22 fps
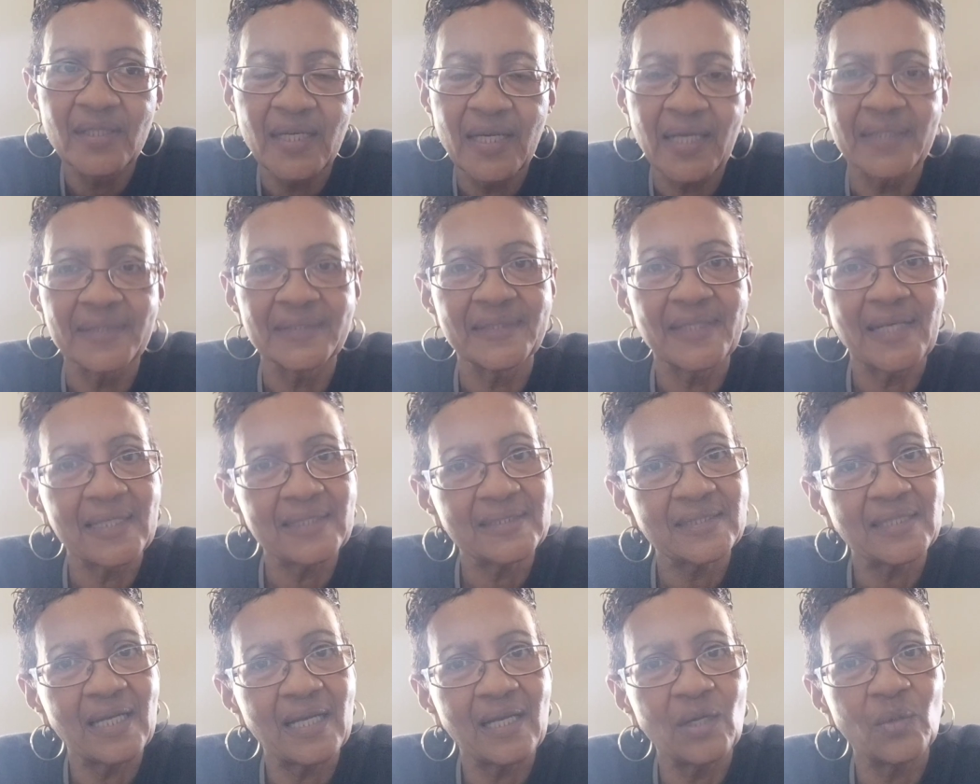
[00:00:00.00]
And
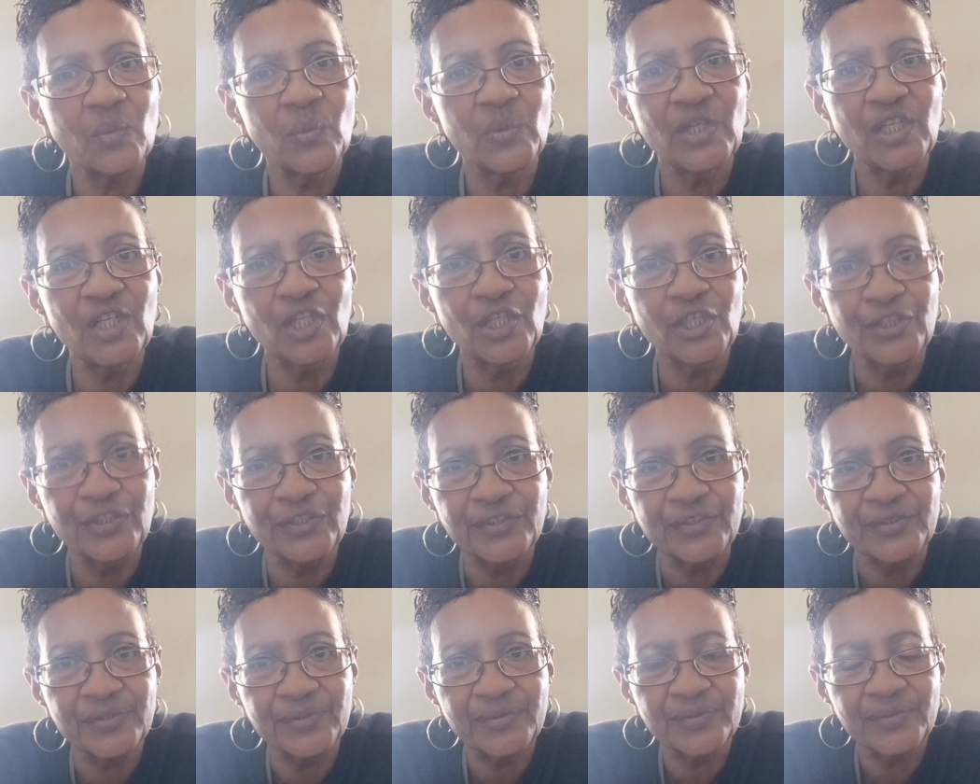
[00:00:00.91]
that's how we
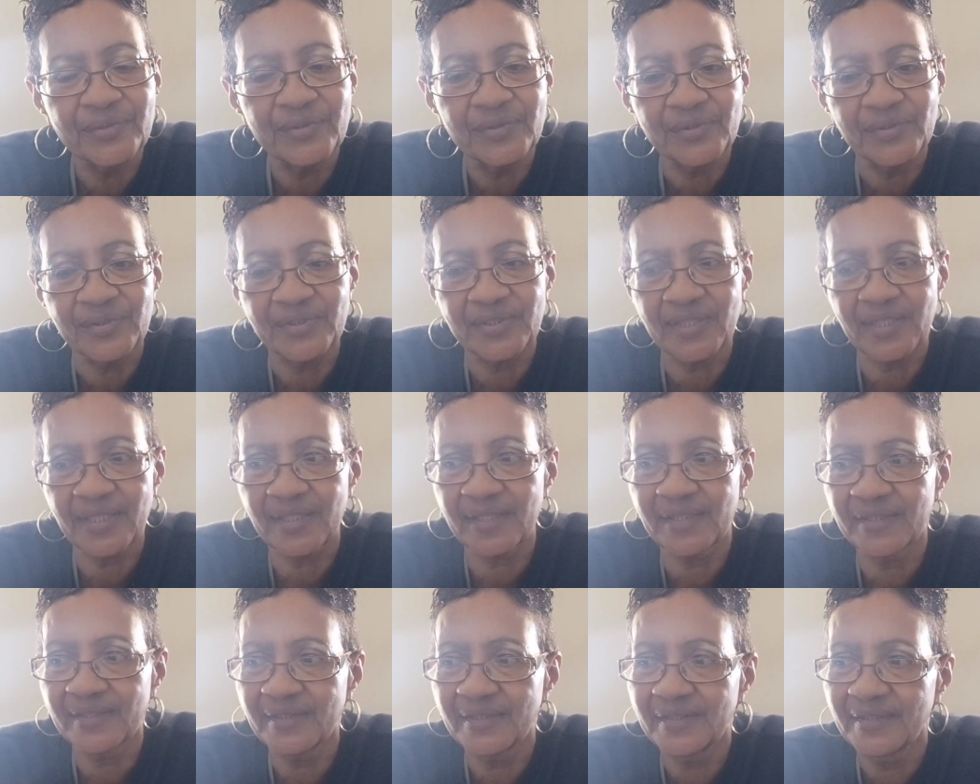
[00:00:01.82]
learn,
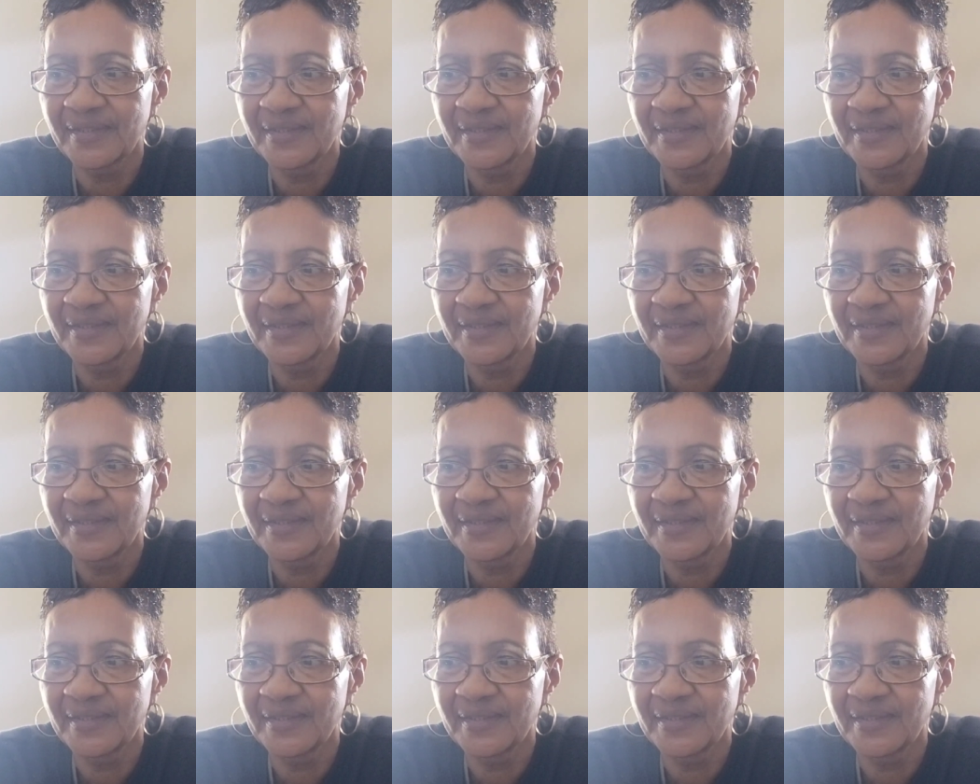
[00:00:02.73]
okay?